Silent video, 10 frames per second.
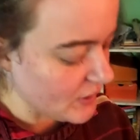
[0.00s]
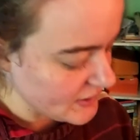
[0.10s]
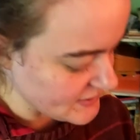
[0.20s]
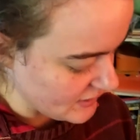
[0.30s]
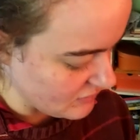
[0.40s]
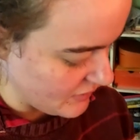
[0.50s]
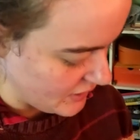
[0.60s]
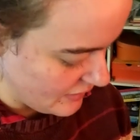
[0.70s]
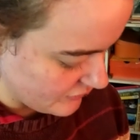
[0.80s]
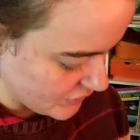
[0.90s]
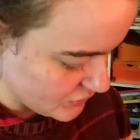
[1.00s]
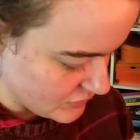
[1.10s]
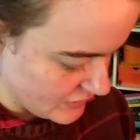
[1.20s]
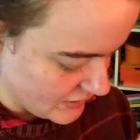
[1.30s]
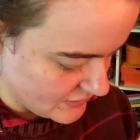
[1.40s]
quite excited about it. I've heard
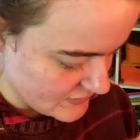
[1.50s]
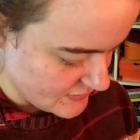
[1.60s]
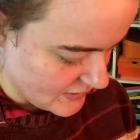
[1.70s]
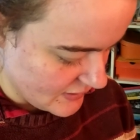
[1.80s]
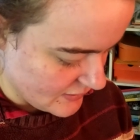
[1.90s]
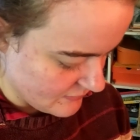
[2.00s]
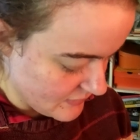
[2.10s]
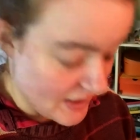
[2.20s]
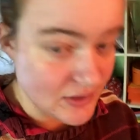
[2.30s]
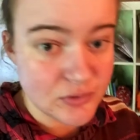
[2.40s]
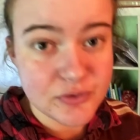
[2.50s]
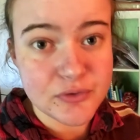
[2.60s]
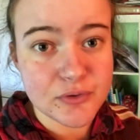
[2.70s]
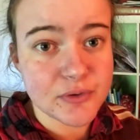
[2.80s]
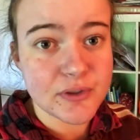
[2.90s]
good things. And
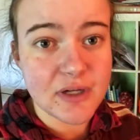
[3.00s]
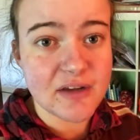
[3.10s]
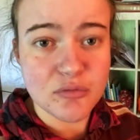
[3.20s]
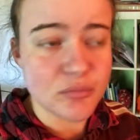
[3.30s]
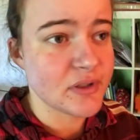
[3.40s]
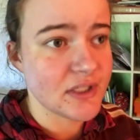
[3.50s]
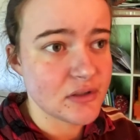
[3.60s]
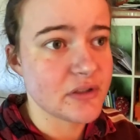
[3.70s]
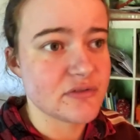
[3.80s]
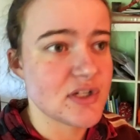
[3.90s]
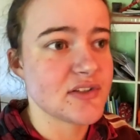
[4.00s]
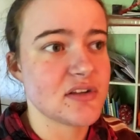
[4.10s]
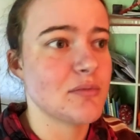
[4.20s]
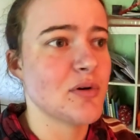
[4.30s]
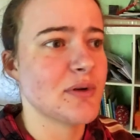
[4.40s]
also I've been playing a lot of chess
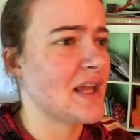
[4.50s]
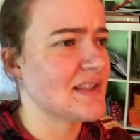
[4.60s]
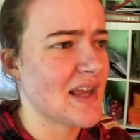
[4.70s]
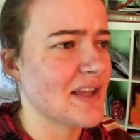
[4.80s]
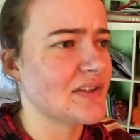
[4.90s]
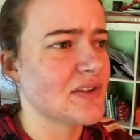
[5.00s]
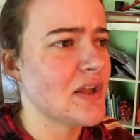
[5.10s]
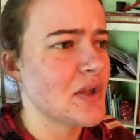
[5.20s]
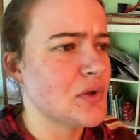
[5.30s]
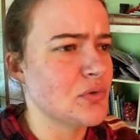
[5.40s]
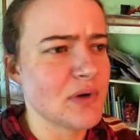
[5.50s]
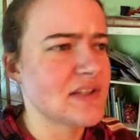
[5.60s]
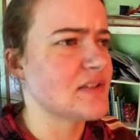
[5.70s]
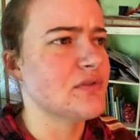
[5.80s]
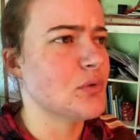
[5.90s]
at the moment, as has the
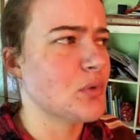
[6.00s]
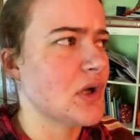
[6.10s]
rest of the